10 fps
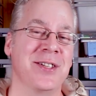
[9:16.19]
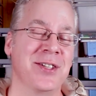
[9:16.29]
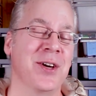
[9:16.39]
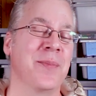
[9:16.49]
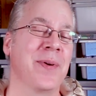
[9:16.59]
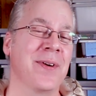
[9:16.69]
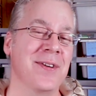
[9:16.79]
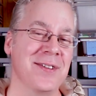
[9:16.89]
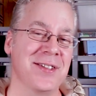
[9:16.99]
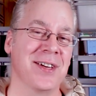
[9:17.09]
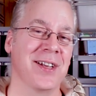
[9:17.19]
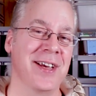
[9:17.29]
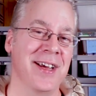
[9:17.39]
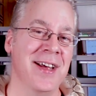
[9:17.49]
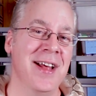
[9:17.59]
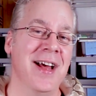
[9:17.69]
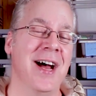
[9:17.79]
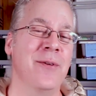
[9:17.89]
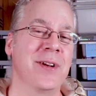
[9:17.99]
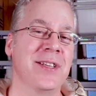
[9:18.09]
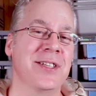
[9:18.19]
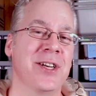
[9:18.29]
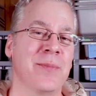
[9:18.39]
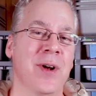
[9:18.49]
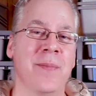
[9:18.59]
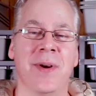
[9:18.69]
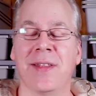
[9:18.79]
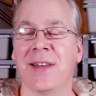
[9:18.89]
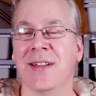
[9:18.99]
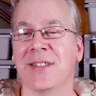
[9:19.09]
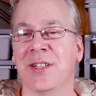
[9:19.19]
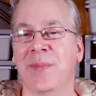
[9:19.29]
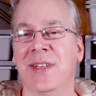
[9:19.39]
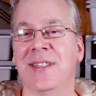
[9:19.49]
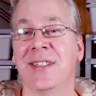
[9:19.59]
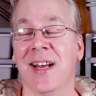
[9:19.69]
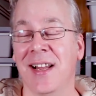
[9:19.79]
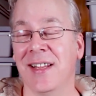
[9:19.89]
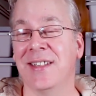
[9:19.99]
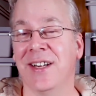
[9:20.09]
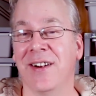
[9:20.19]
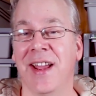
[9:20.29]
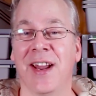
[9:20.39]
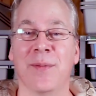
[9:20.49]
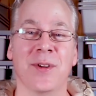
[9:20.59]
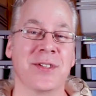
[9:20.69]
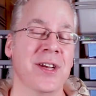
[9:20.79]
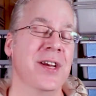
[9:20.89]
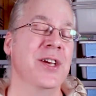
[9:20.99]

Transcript: So personally, I would consider ball pythons to be solitary animals.